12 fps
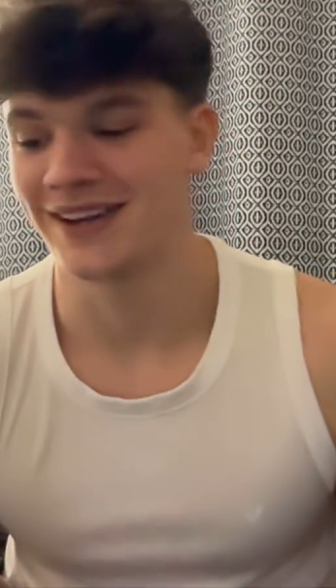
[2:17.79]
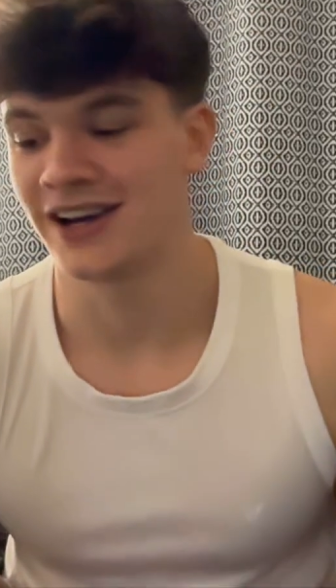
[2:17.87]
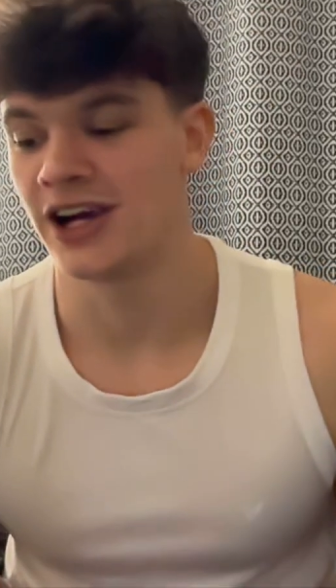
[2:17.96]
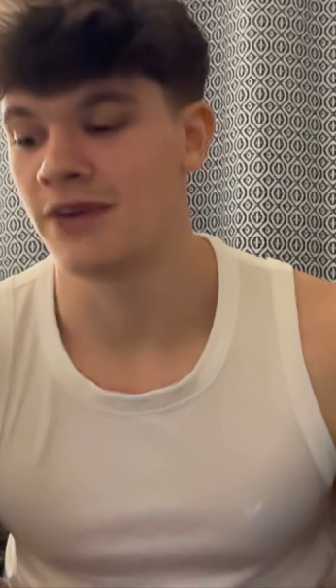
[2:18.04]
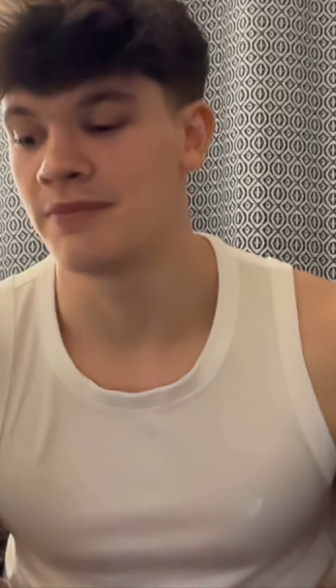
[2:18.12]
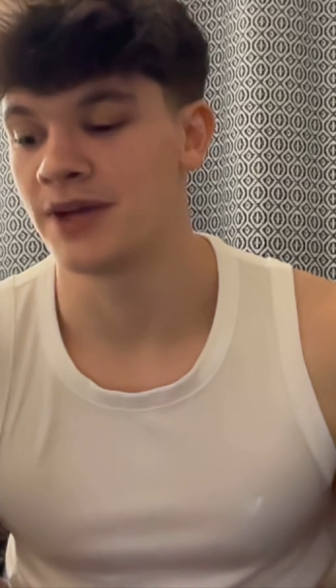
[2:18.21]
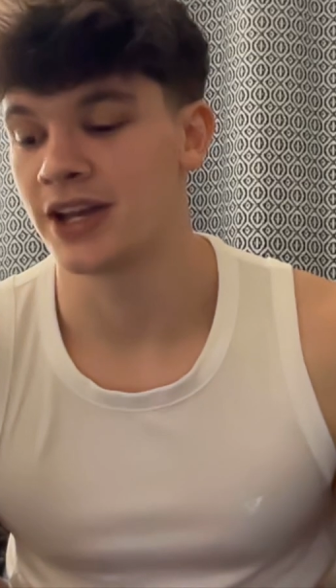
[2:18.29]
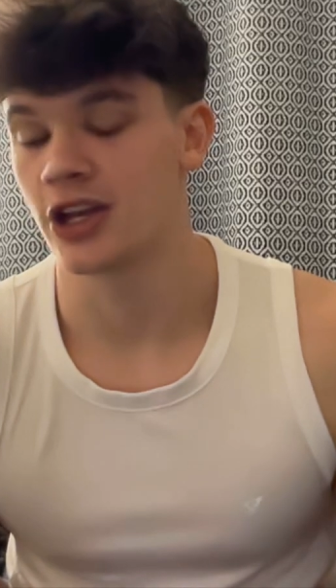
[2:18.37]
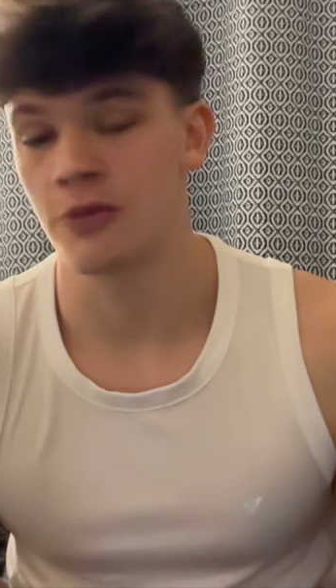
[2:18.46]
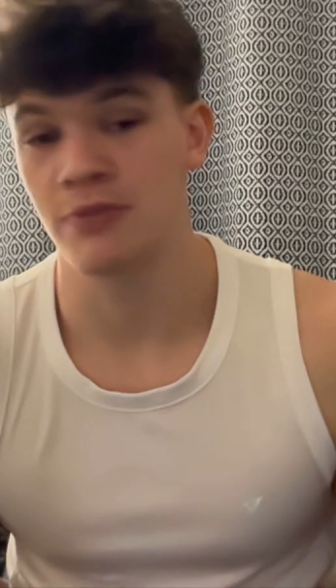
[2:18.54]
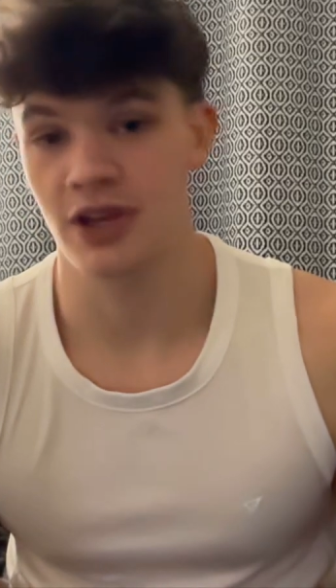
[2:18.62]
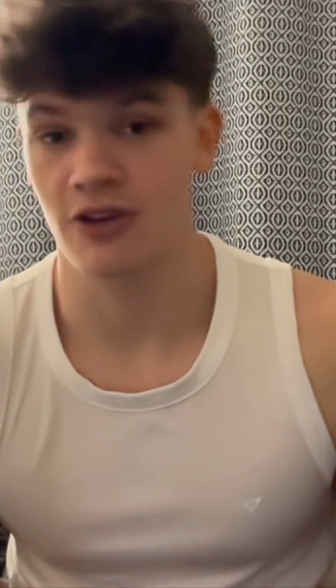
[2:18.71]
And it
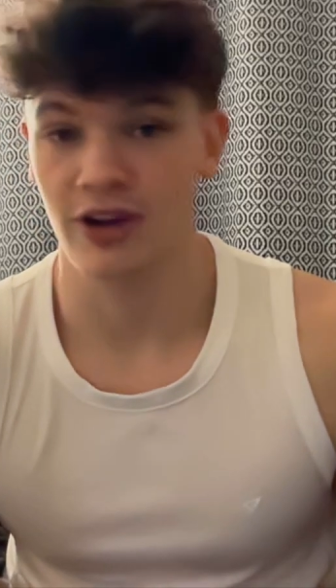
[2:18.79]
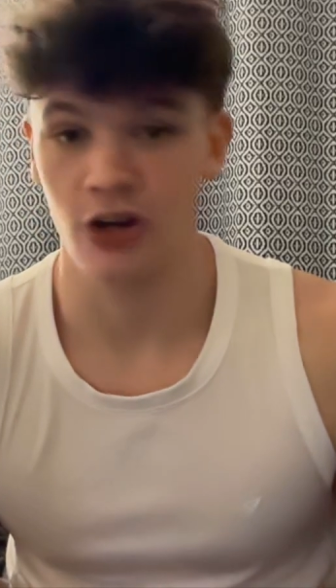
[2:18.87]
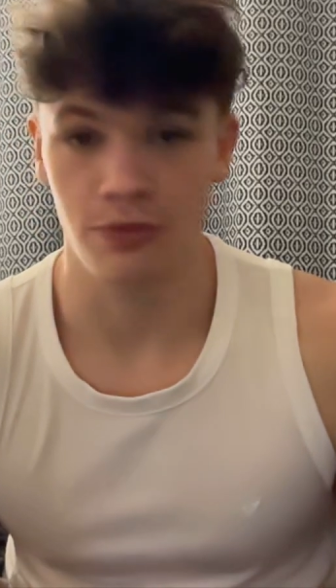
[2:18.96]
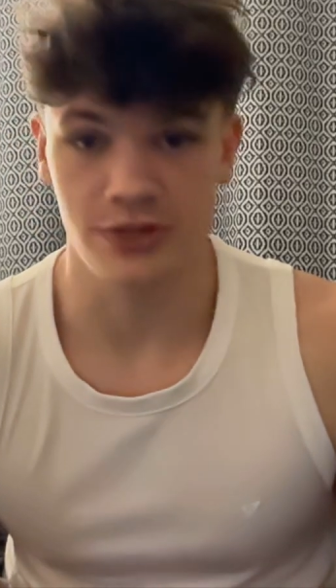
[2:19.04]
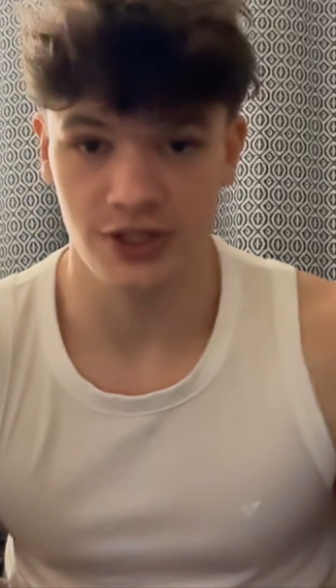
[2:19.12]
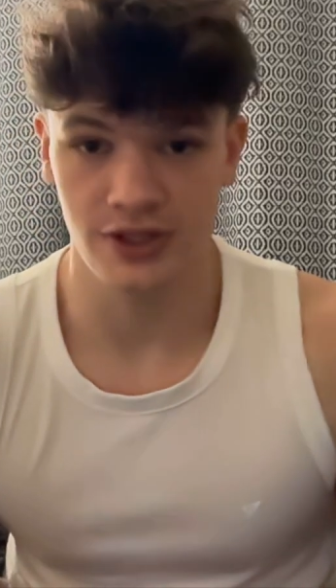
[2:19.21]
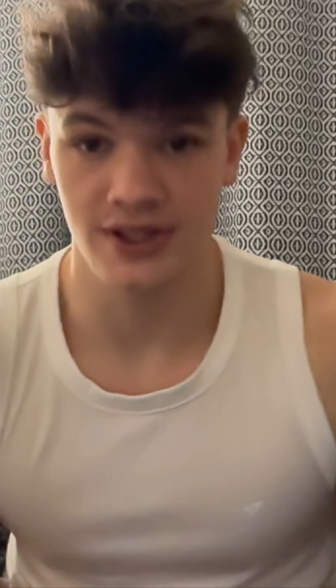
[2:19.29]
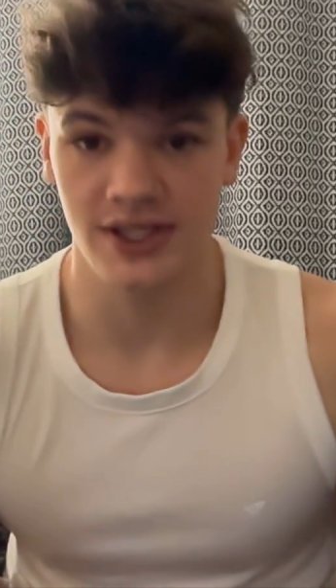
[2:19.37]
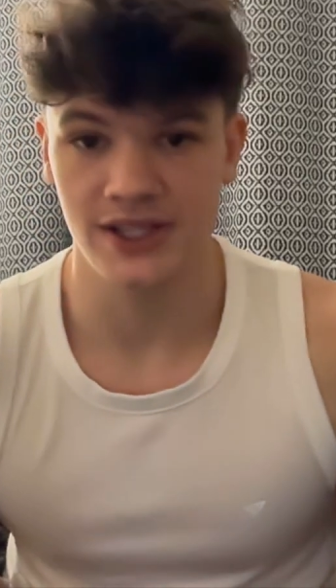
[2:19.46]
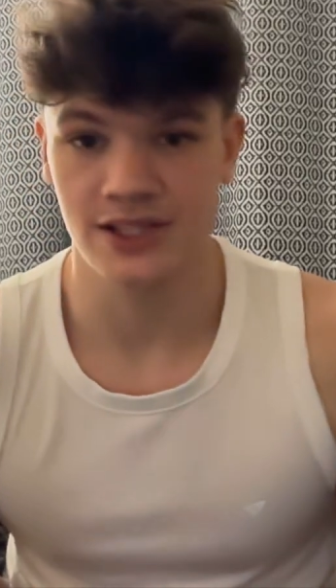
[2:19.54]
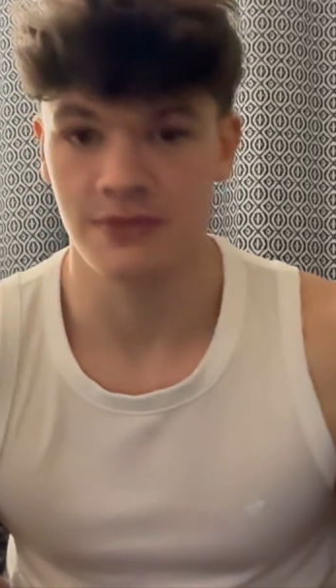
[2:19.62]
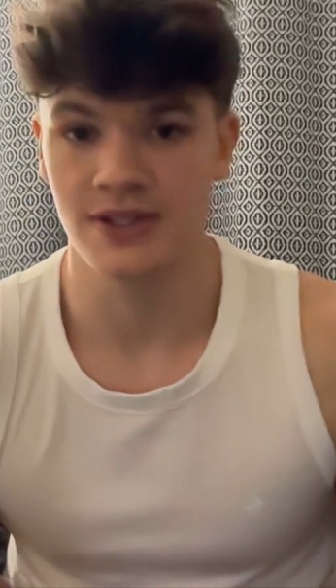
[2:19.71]
could be a great
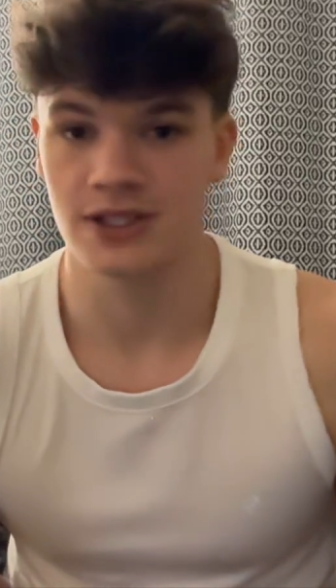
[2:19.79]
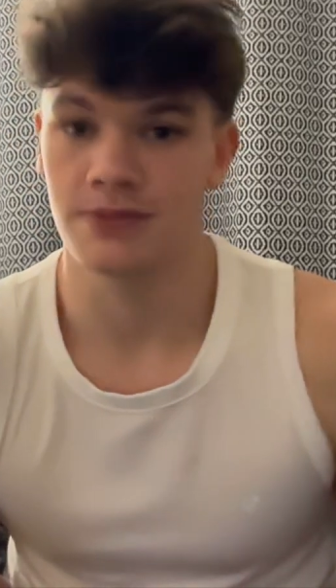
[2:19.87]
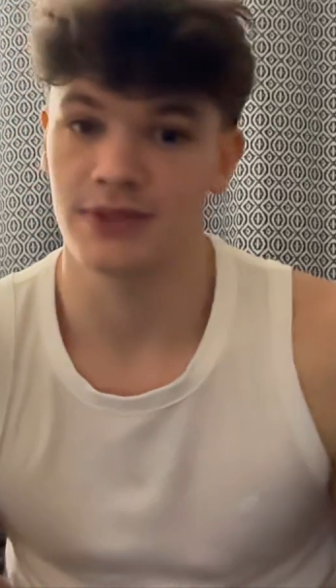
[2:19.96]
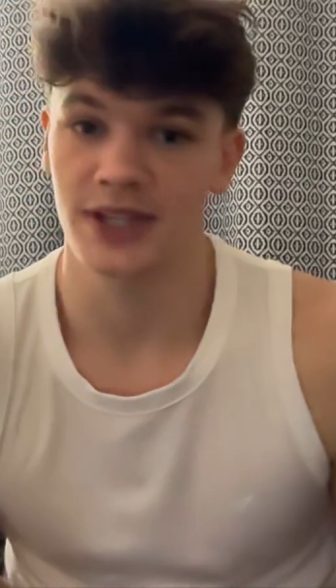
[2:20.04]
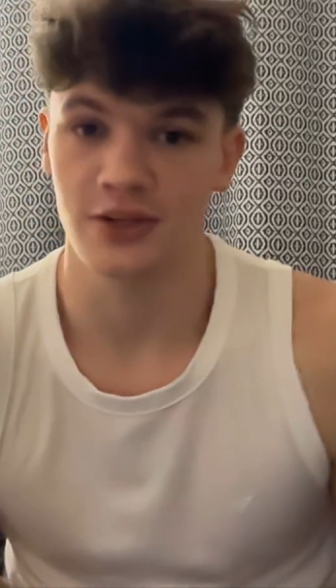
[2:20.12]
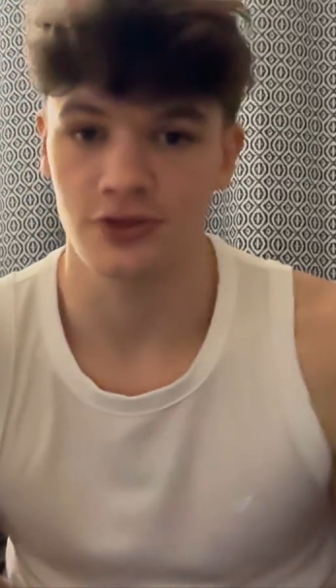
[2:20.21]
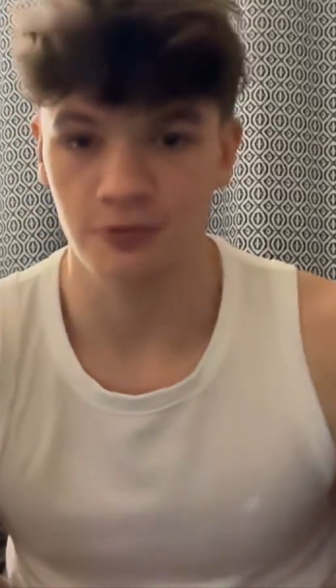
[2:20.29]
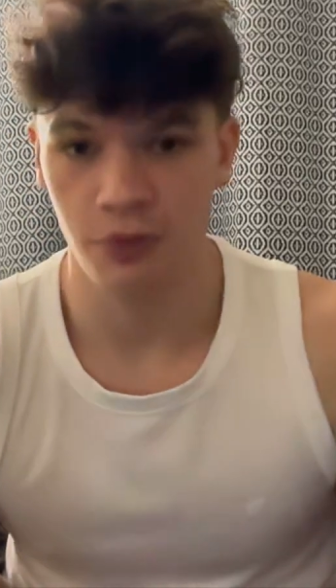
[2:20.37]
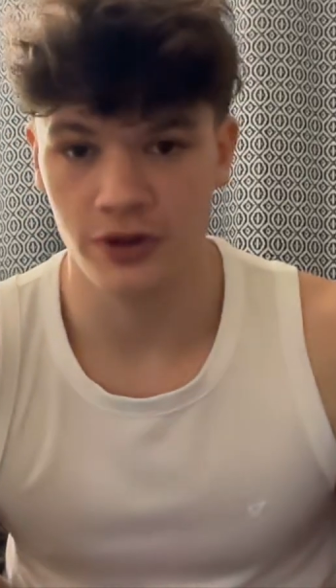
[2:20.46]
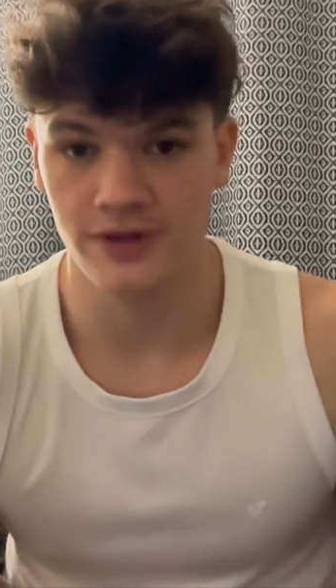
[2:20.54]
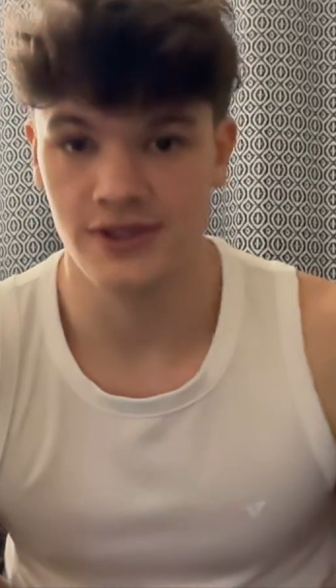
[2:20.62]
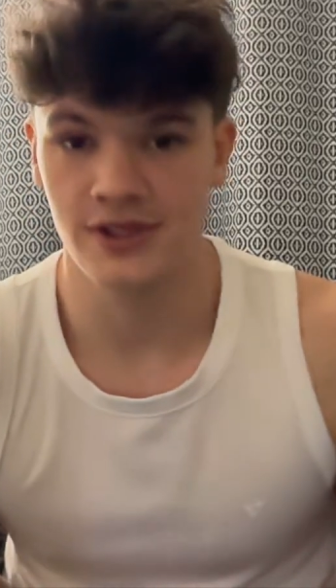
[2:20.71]
opportunity to meet some potential
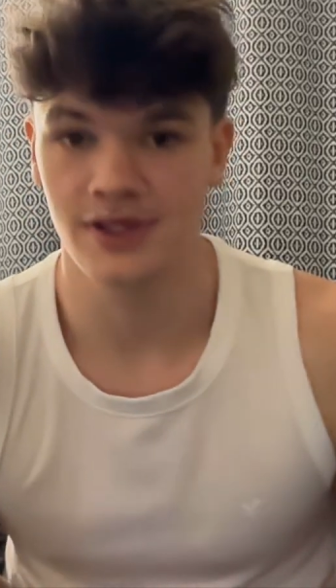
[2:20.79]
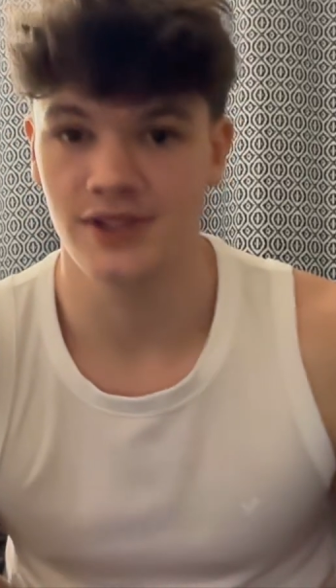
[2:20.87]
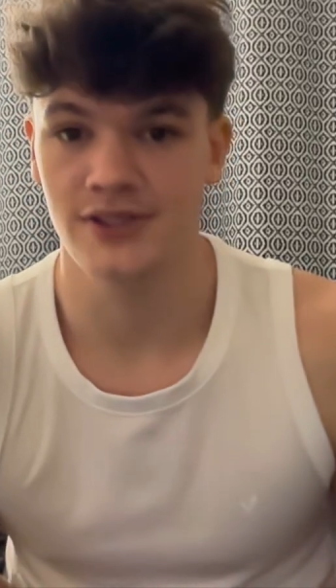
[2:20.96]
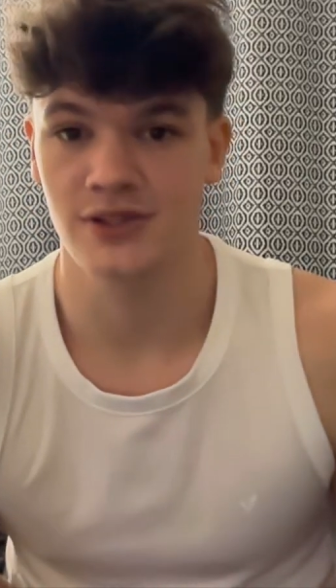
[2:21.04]
sponsors,